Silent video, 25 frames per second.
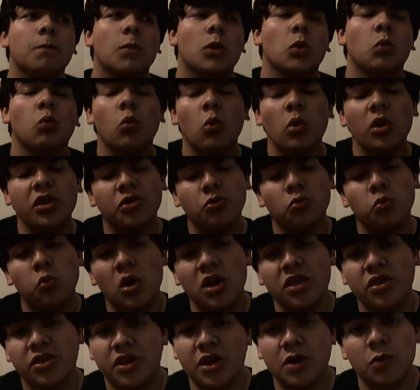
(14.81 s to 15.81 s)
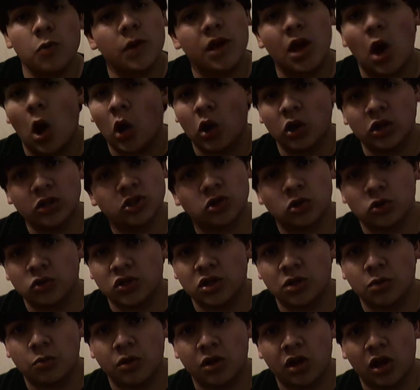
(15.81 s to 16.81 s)
what, one thing we all
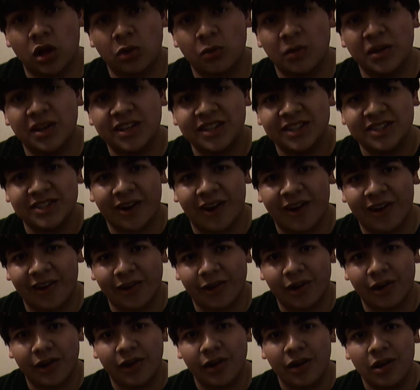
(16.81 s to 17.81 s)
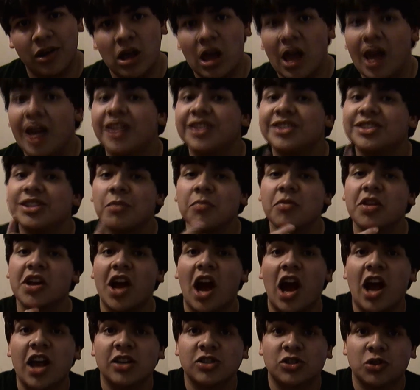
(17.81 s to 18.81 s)
associate with Halloween is horror. And something
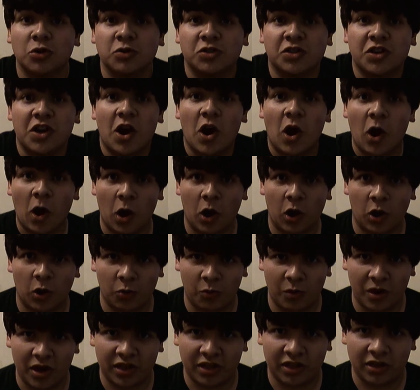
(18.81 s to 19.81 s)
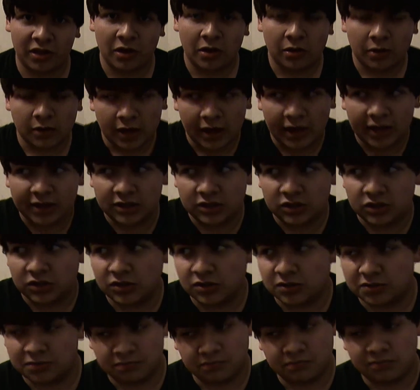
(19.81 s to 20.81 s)
I associate horror with,
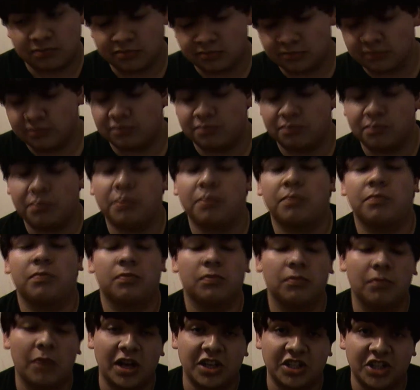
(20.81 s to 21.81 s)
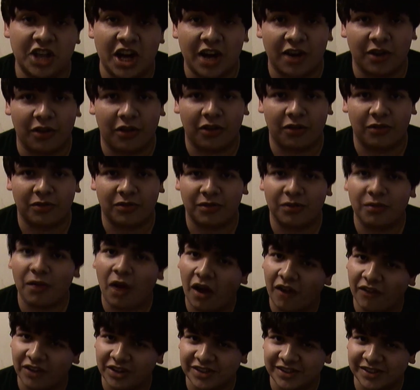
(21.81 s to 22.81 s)
as my channel
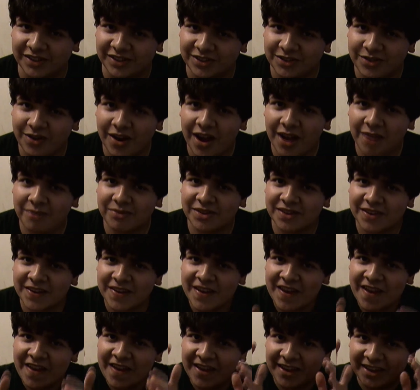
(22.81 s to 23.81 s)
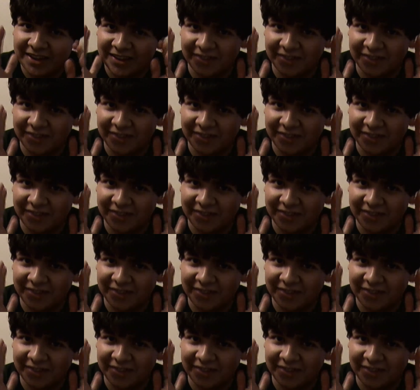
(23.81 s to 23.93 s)
obviously describes, is